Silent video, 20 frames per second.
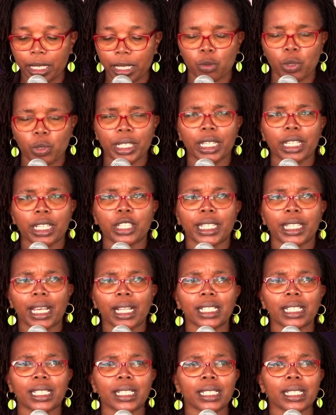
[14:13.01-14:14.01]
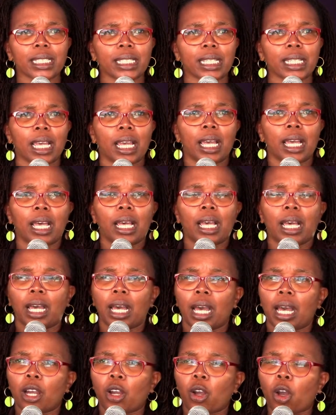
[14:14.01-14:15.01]
When He tells us, uh,
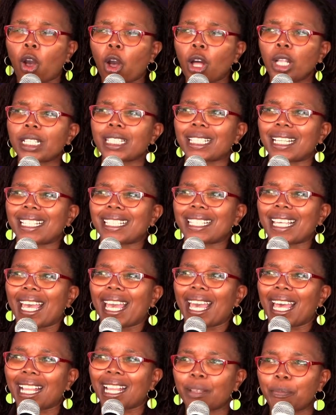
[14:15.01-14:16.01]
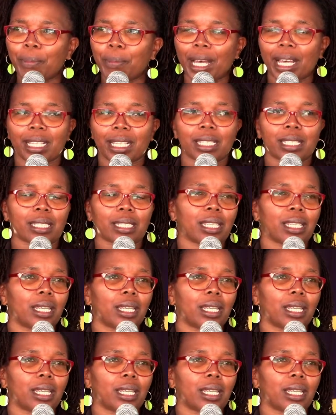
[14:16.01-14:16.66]
calls us helpers,